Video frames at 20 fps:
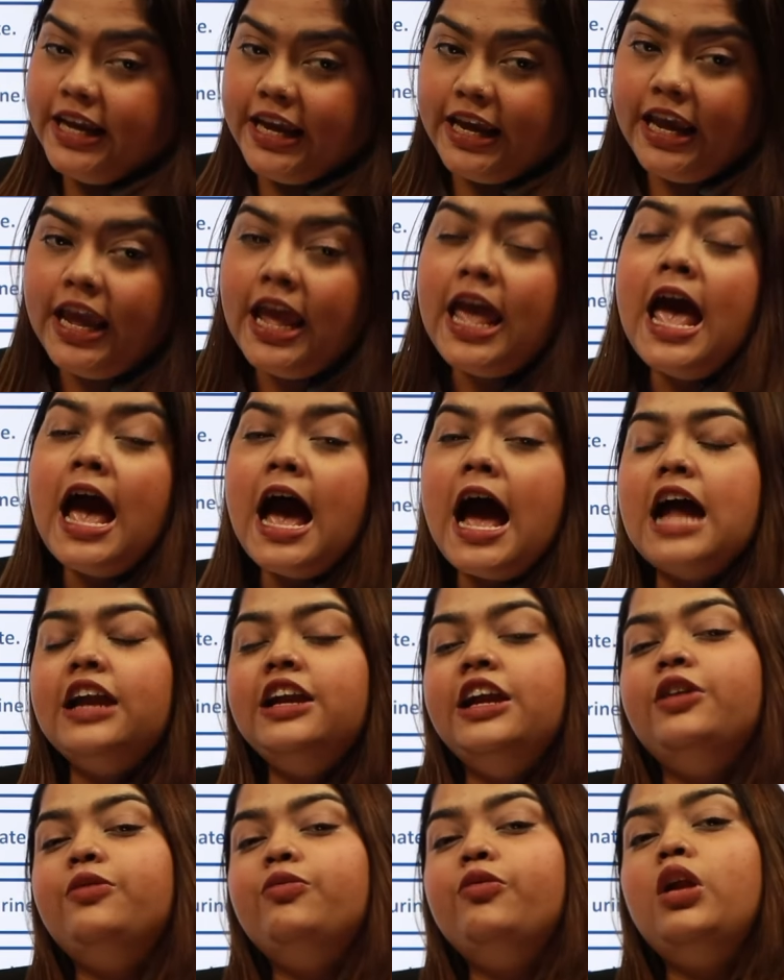D
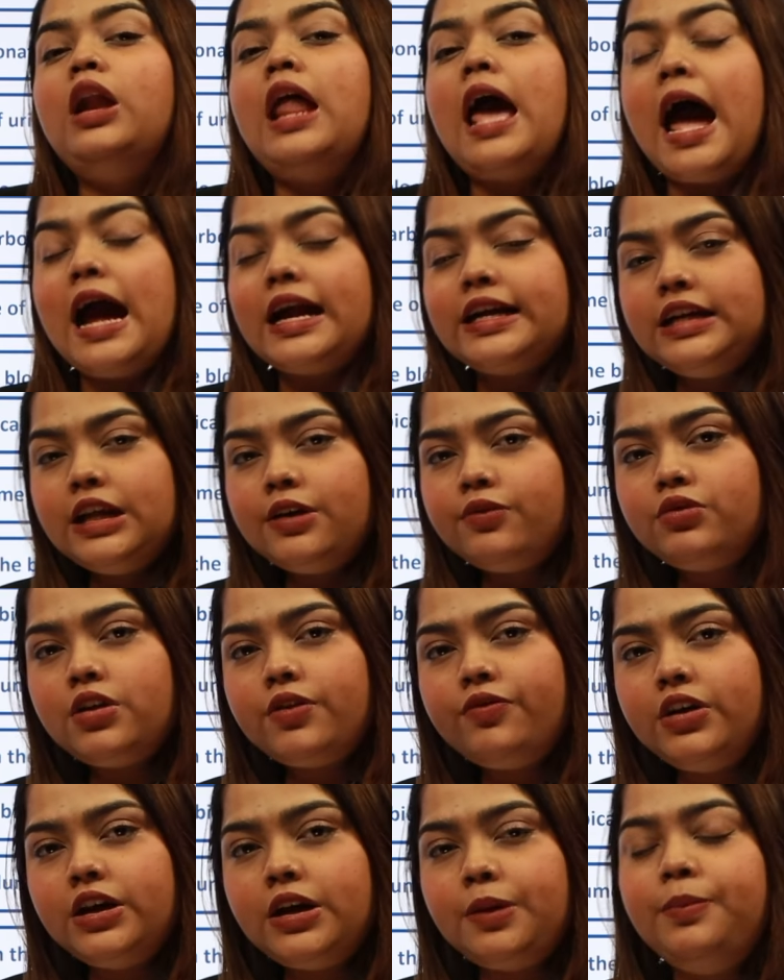and it will active
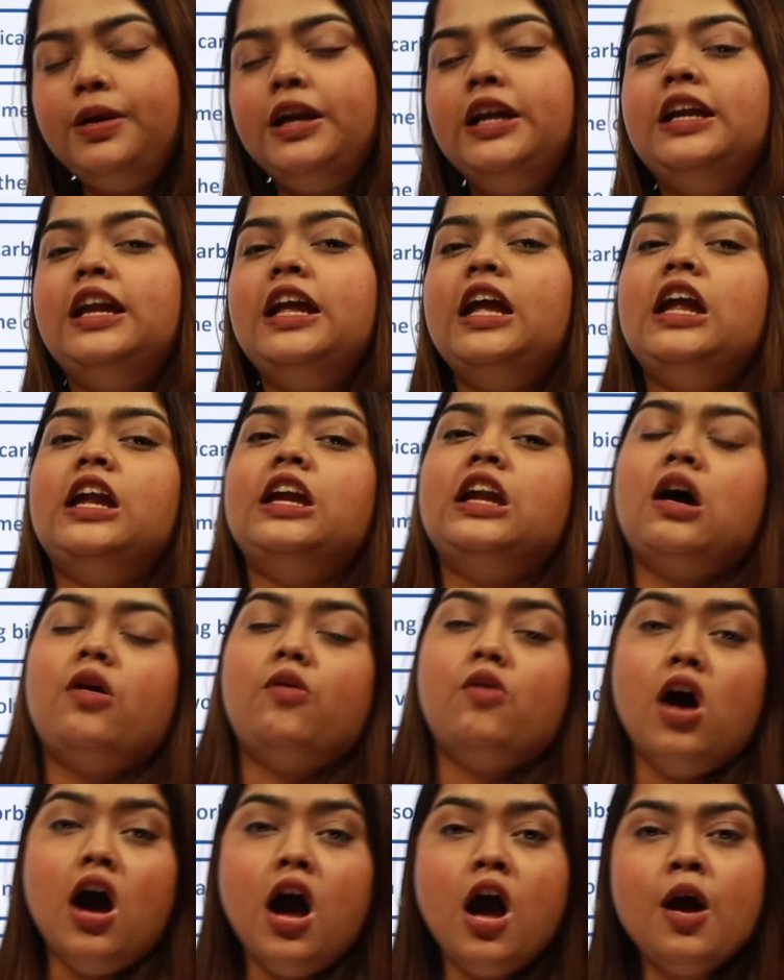the vitamin D in
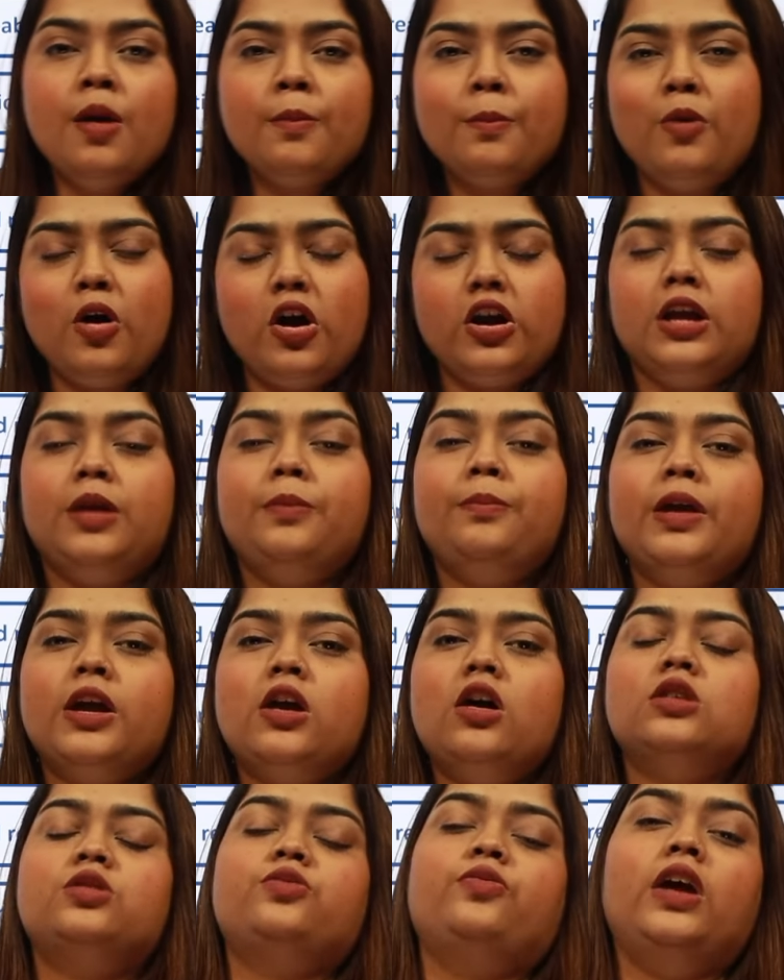our body,
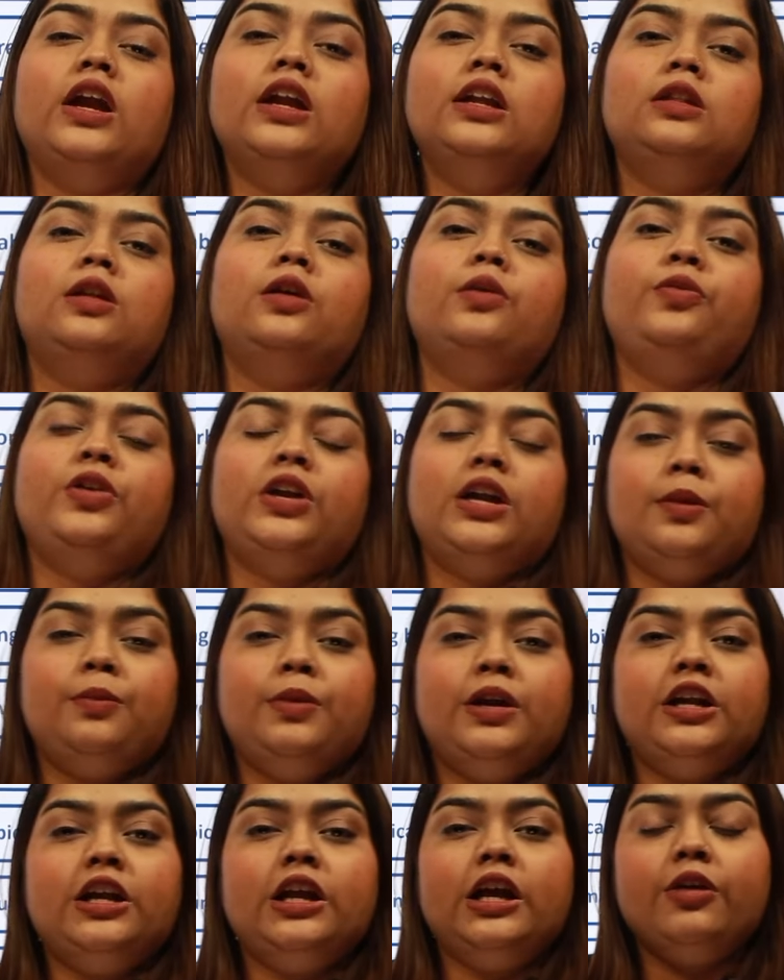because when the
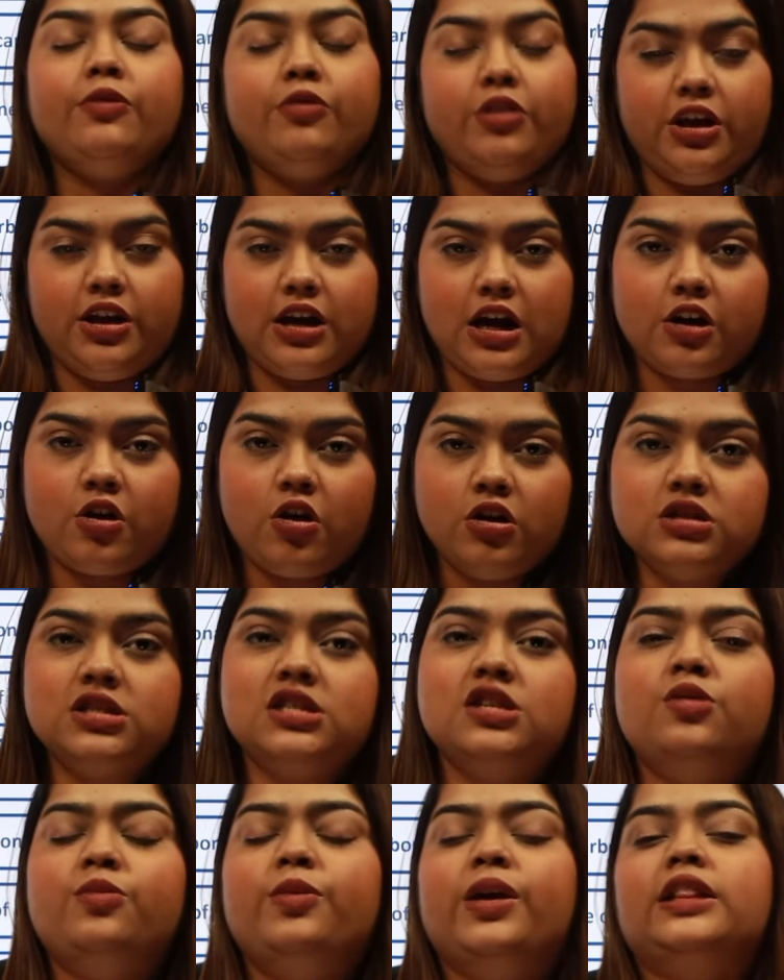vitamin D we are
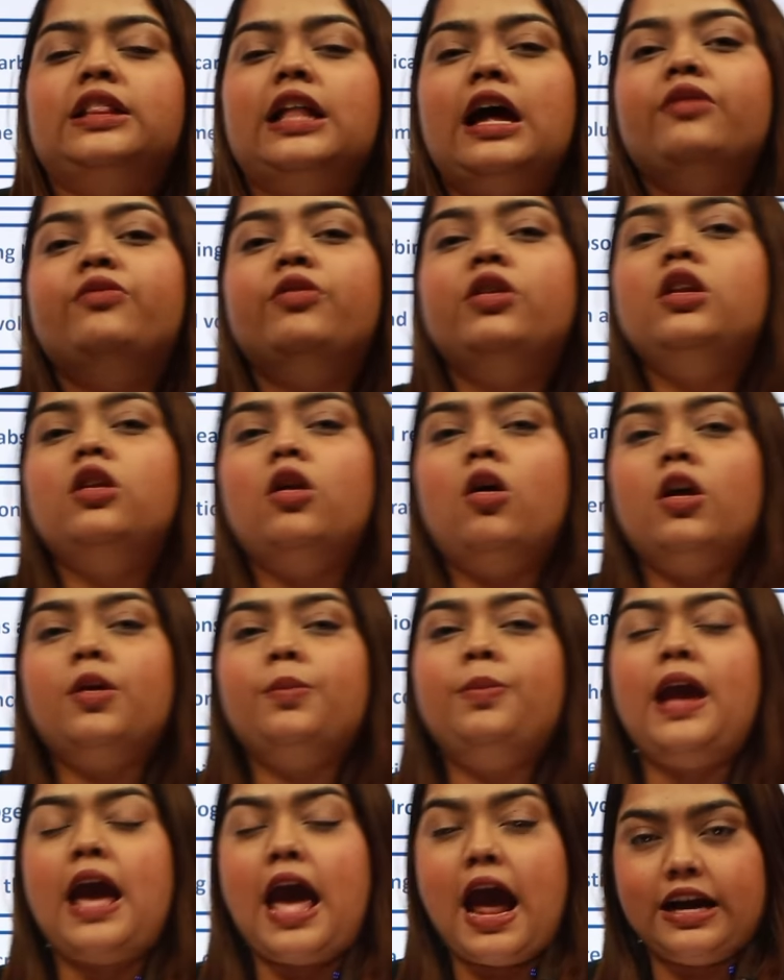consuming, that will
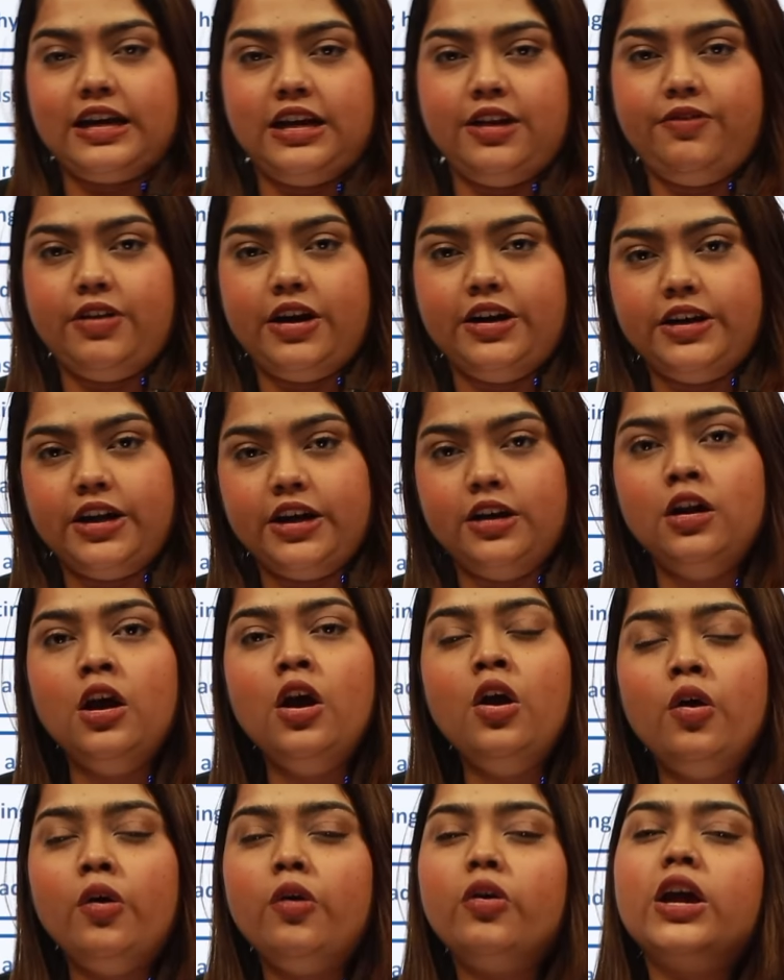not be activated,
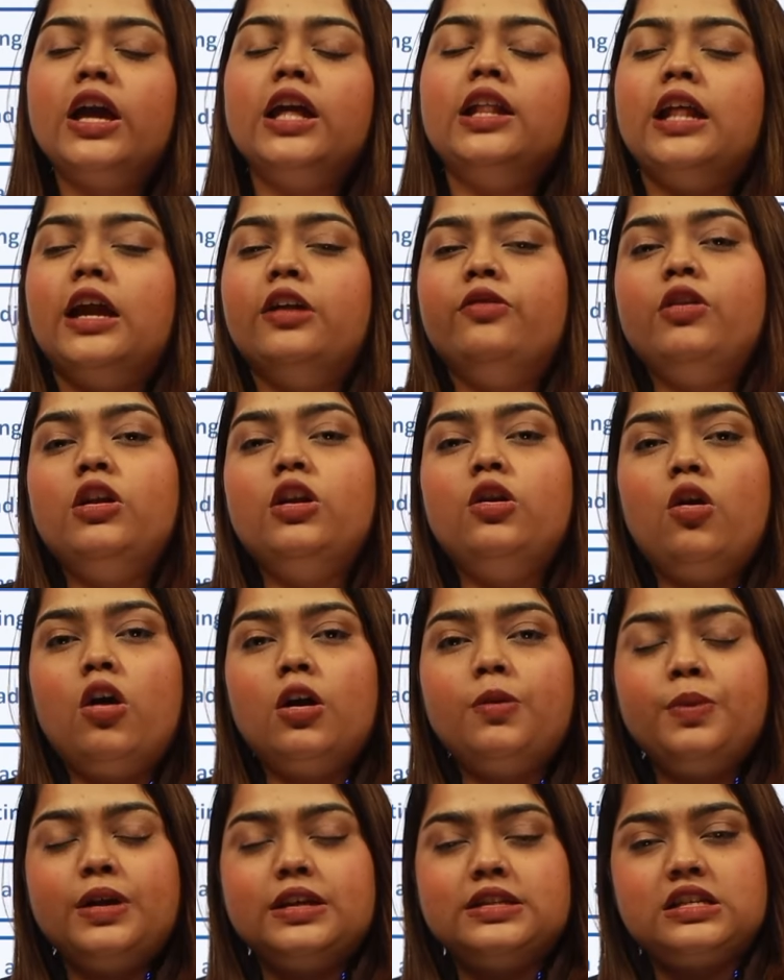okay, that will
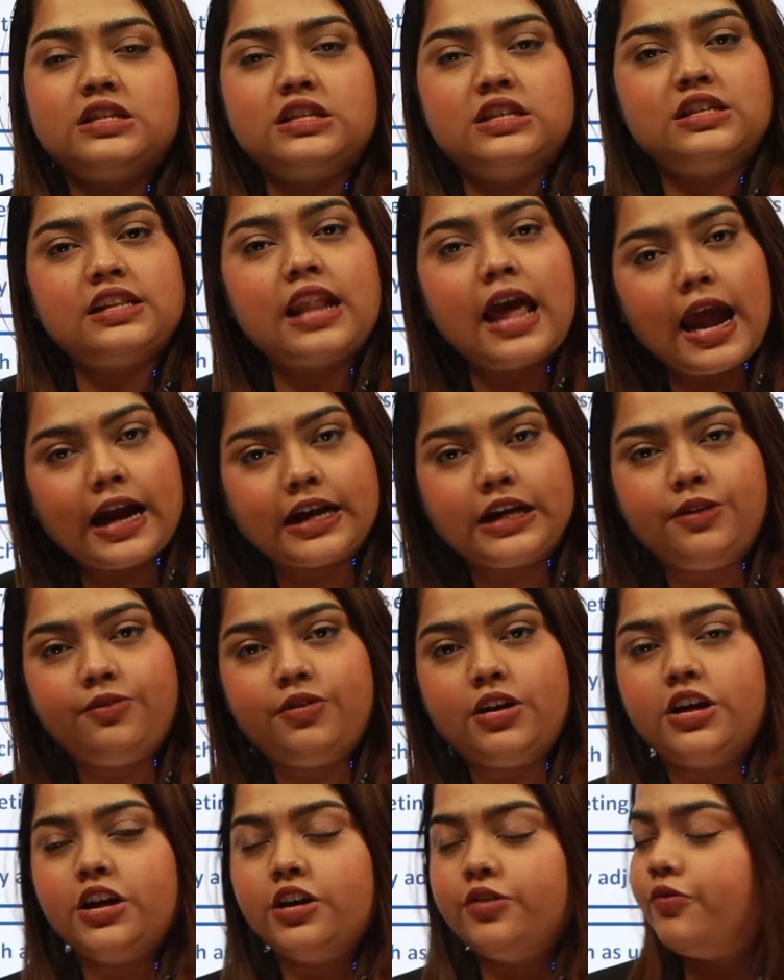not present in the
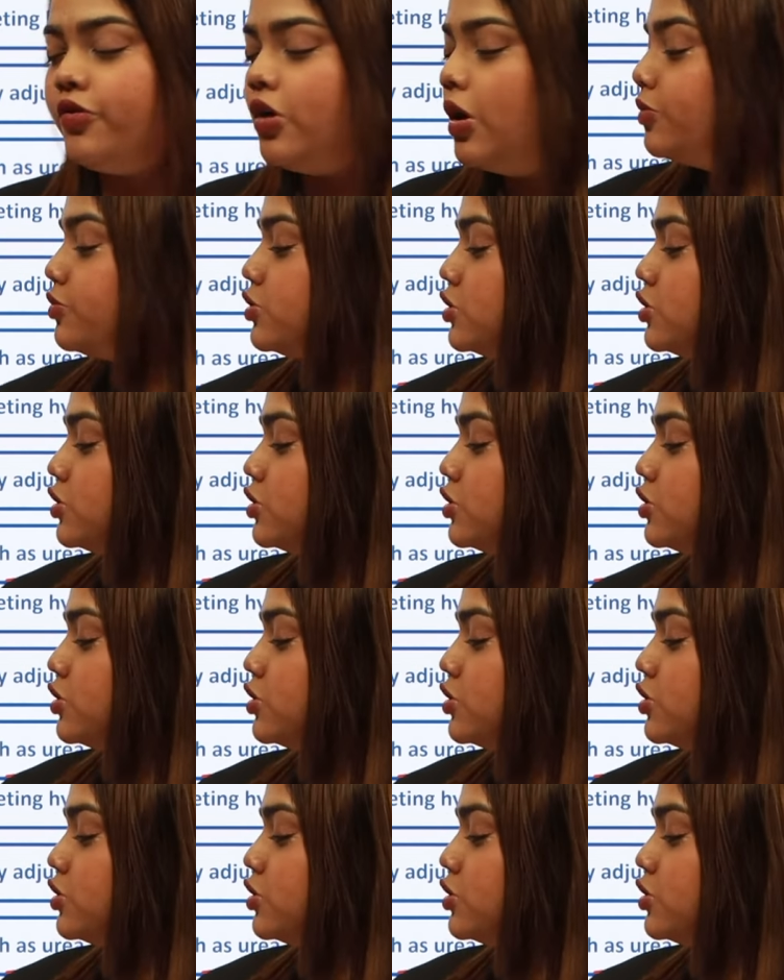activated form.